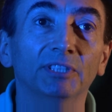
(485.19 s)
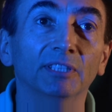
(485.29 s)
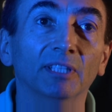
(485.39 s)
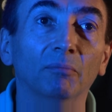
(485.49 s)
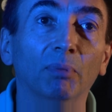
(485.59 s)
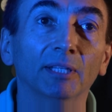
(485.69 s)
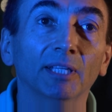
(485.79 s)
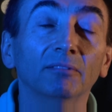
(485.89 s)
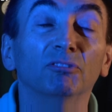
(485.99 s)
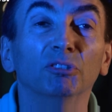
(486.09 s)
And of
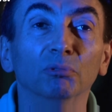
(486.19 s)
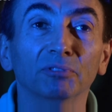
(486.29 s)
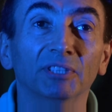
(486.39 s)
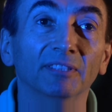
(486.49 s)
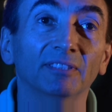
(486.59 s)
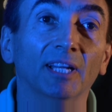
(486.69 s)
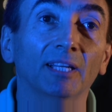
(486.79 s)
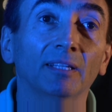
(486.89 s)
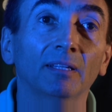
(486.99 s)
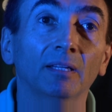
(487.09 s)
course, there's the idea
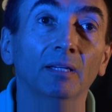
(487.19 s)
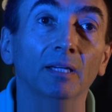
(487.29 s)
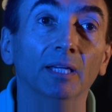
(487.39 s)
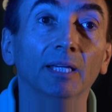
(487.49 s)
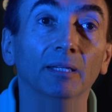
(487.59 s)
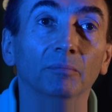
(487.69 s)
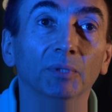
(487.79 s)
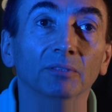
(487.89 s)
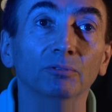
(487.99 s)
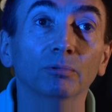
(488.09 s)
that there might have
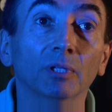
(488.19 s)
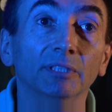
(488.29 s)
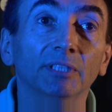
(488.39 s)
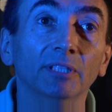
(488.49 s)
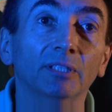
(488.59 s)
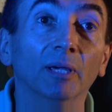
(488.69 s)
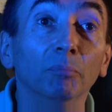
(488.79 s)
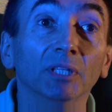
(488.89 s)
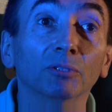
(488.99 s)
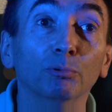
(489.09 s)
been or there could
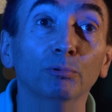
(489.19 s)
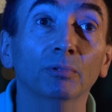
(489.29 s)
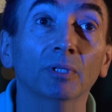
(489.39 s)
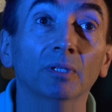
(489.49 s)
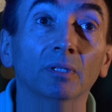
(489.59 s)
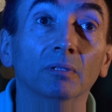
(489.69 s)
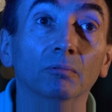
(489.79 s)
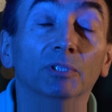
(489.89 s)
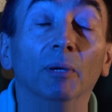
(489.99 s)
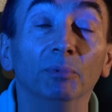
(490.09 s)
still be
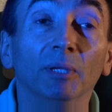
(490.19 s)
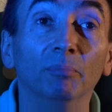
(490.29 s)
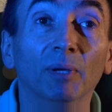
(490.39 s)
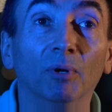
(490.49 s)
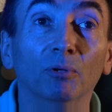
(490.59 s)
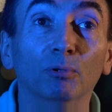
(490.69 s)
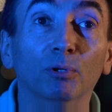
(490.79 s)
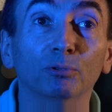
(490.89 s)
life on Mars.